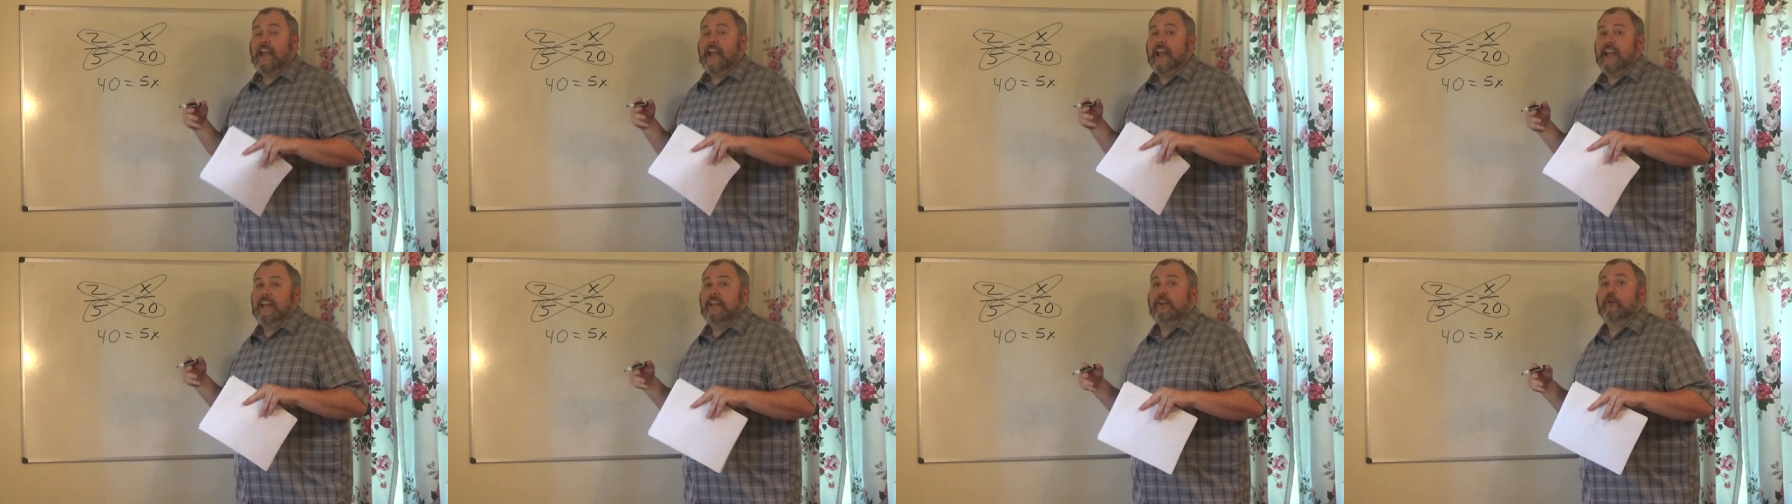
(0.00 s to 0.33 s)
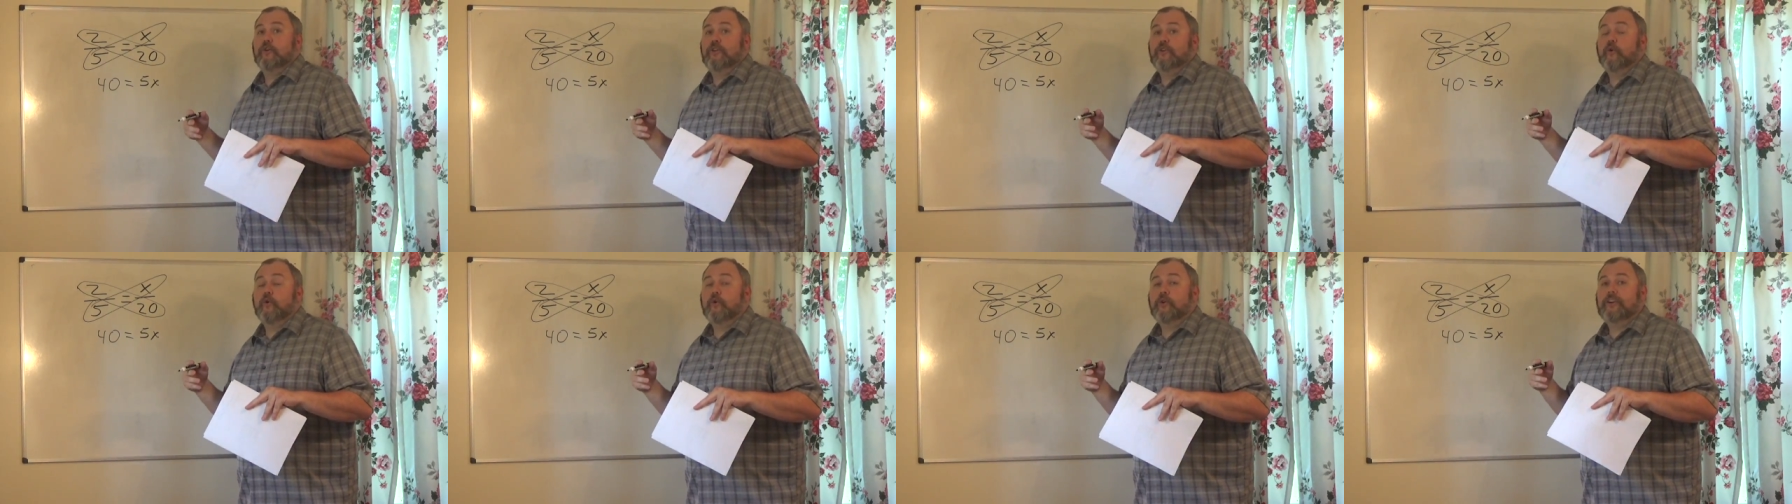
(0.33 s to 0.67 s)
and
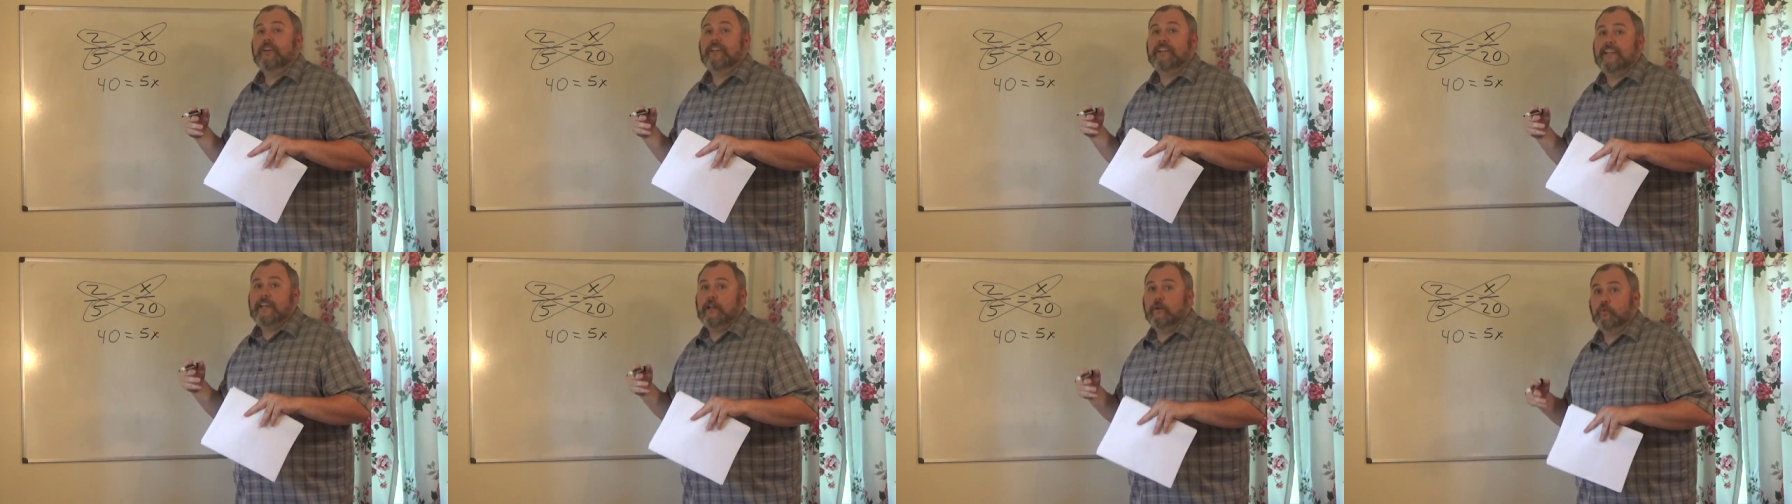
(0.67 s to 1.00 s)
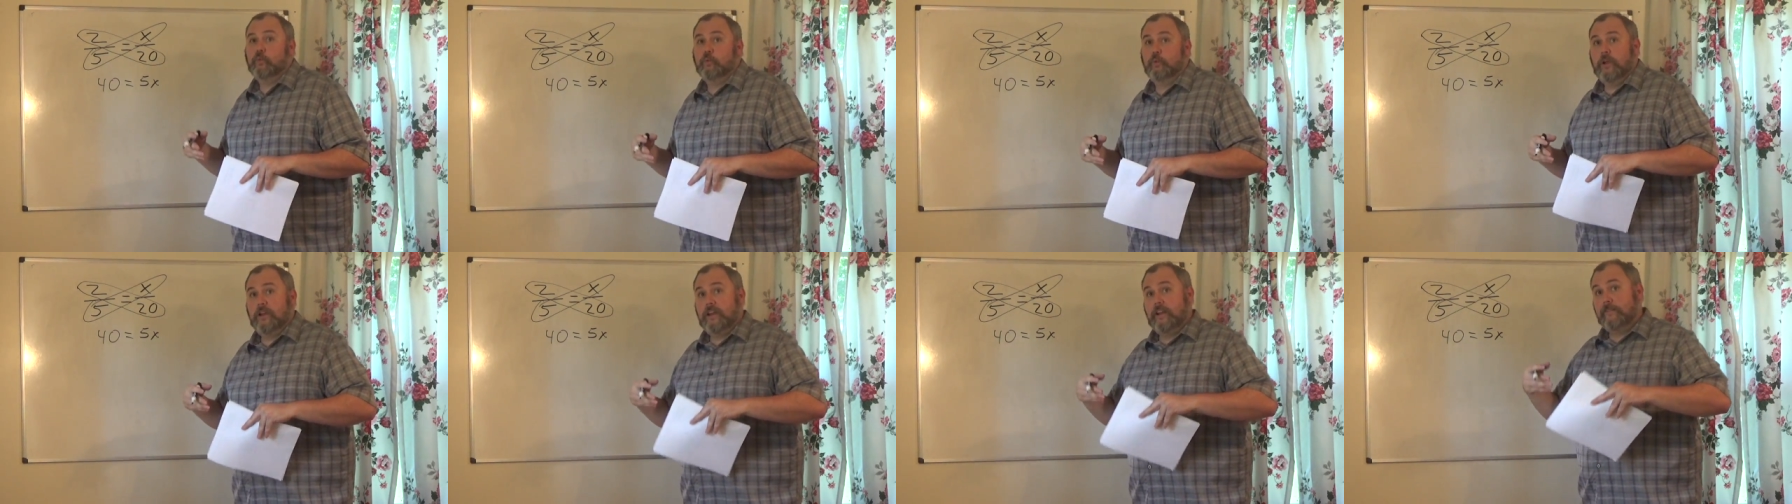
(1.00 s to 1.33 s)
in order to get
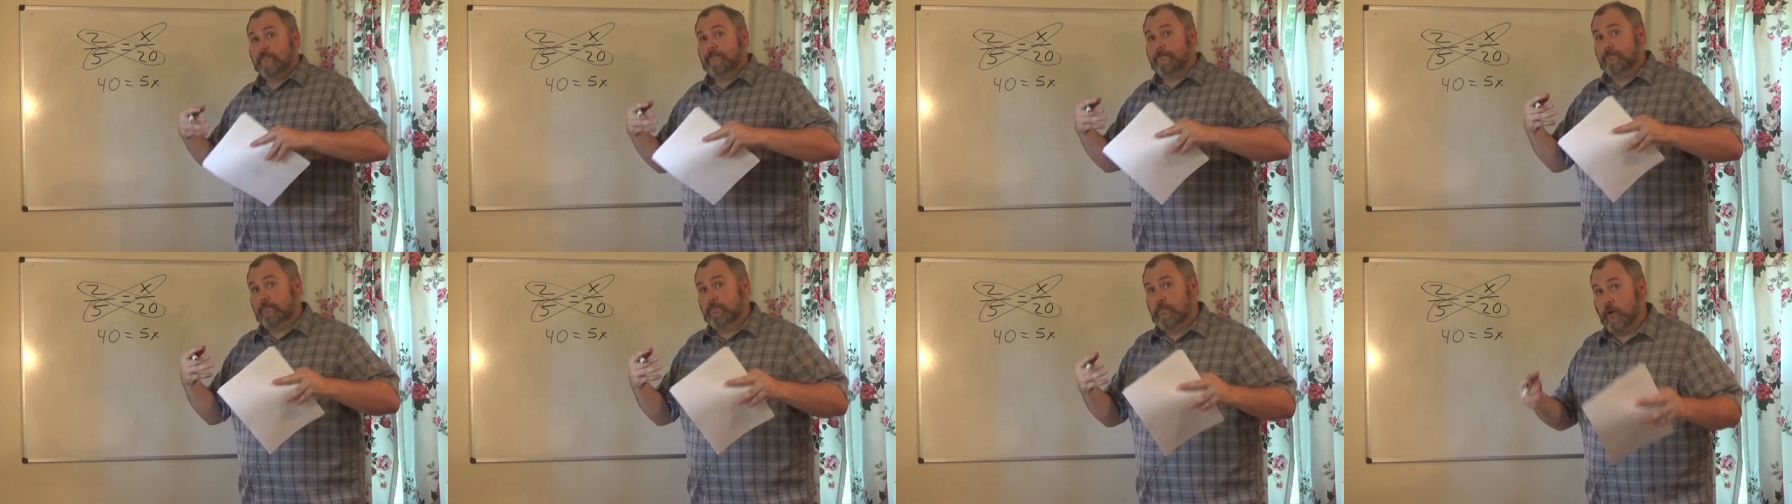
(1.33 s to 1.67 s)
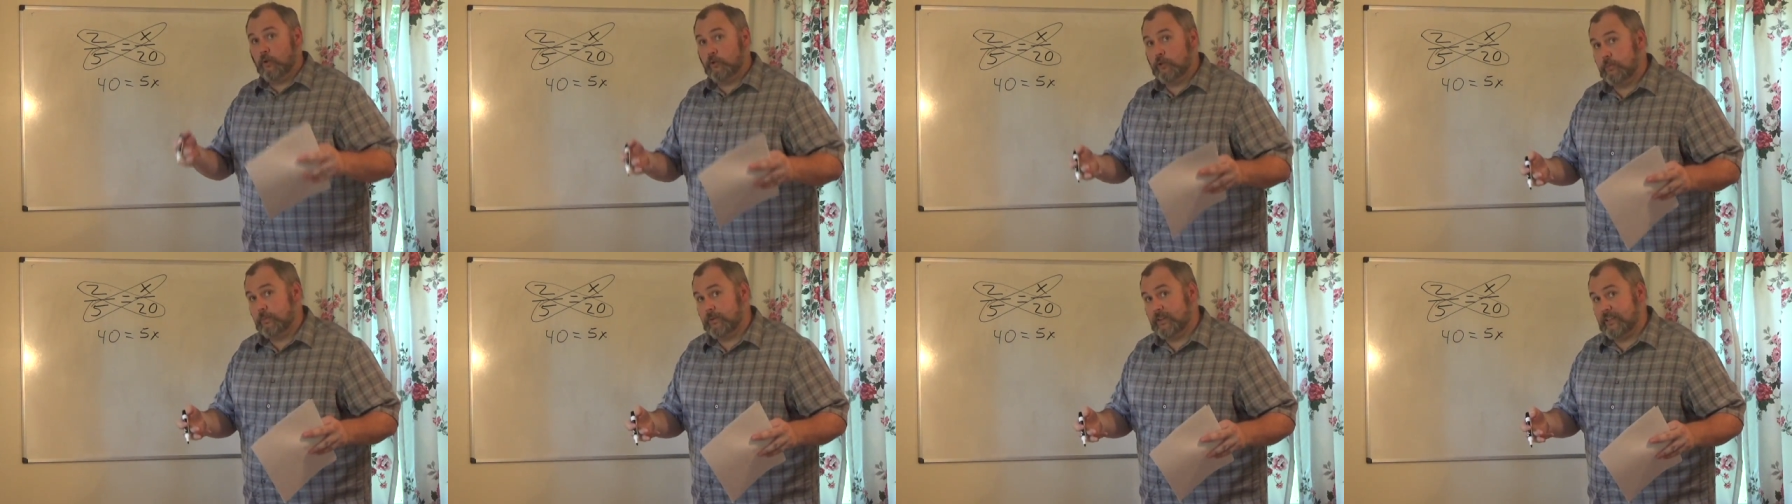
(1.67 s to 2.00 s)
rid of
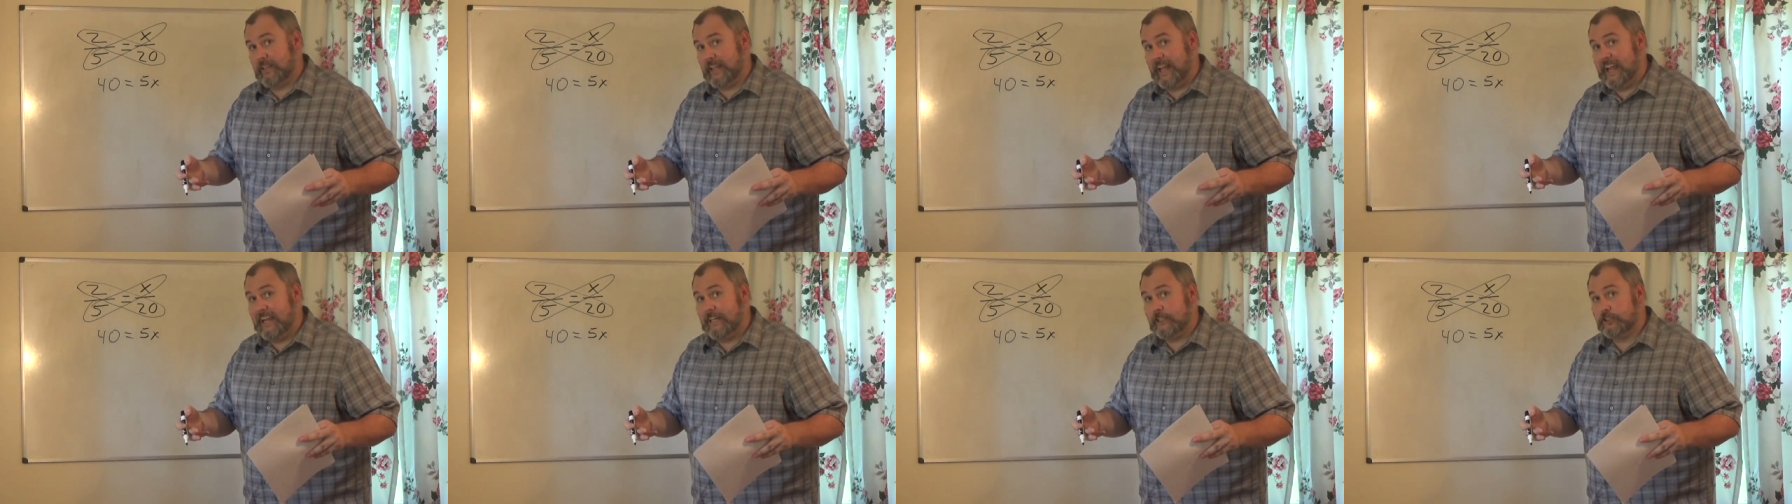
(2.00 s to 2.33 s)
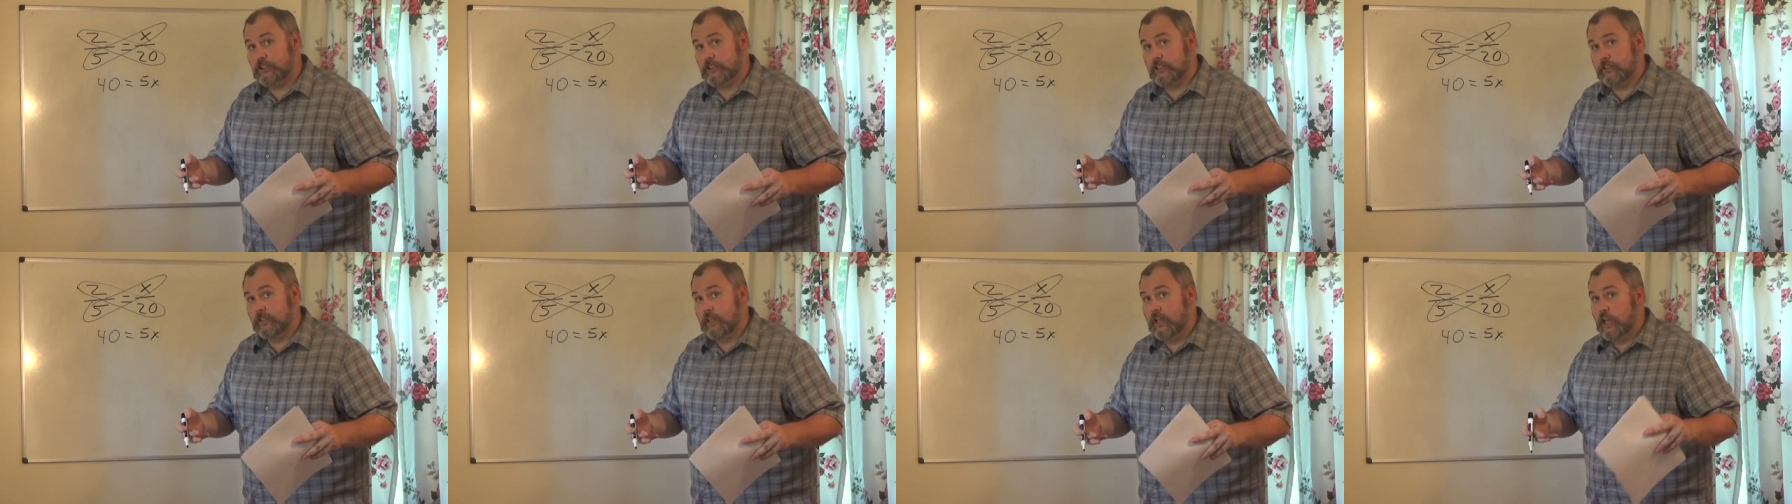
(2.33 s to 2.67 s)

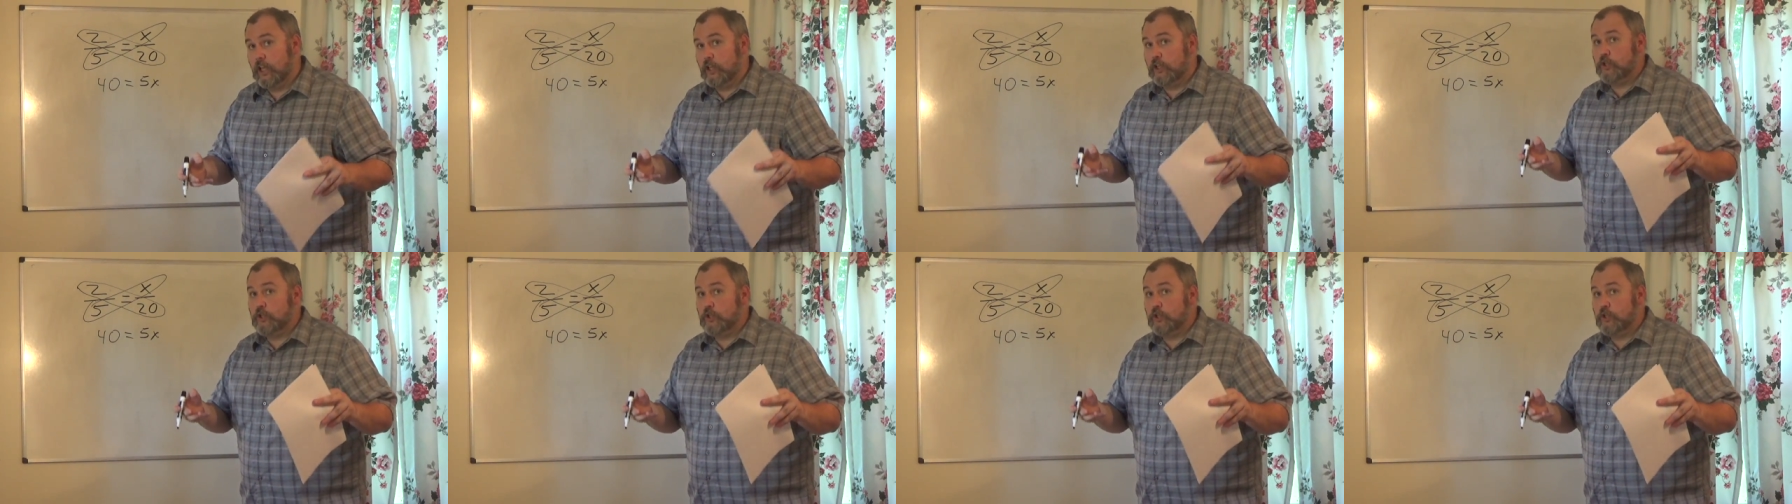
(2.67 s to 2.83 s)
multiplication,